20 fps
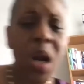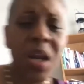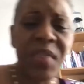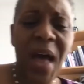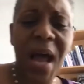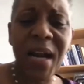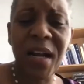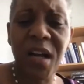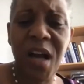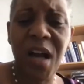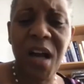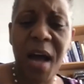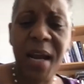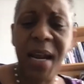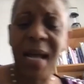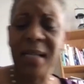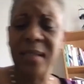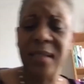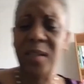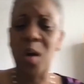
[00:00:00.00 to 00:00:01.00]
that God
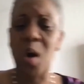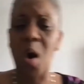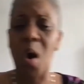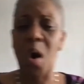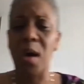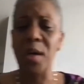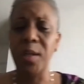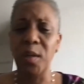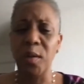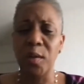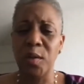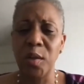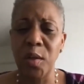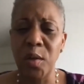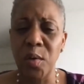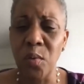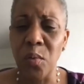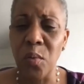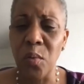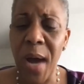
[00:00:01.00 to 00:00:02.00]
has called you to
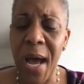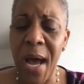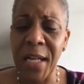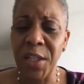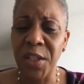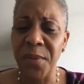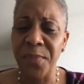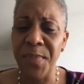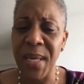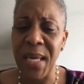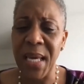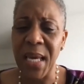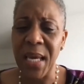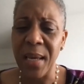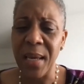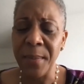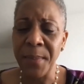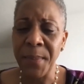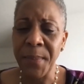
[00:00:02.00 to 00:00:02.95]
do and to be.